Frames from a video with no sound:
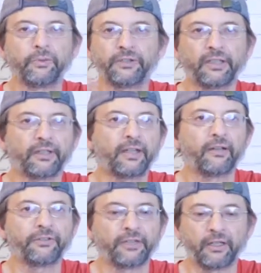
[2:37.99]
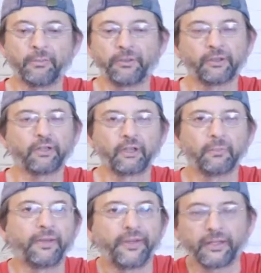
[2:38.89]
once they get that all set up, and I'll talk
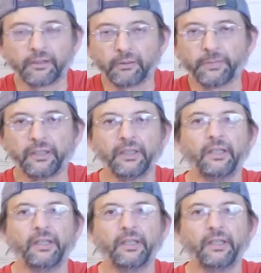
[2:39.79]
about that a little bit.